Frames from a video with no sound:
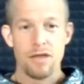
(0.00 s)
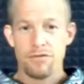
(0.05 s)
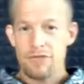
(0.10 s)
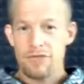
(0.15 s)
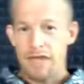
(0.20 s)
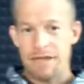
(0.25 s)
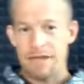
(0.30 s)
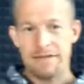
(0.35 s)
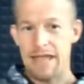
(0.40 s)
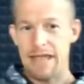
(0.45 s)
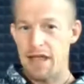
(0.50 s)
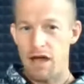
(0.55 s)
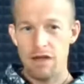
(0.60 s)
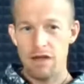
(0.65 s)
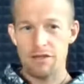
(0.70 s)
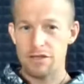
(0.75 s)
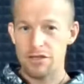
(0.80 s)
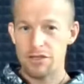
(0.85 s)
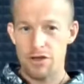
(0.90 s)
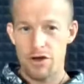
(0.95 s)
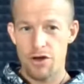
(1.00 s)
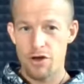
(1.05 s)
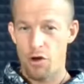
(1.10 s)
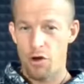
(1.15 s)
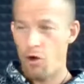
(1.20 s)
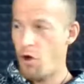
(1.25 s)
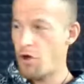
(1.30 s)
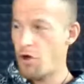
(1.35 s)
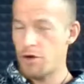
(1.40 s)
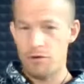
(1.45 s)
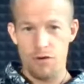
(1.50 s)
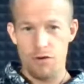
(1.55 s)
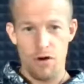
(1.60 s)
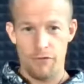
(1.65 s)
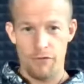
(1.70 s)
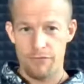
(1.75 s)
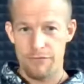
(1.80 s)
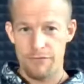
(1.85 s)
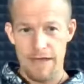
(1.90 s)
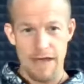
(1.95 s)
they either turn on or off.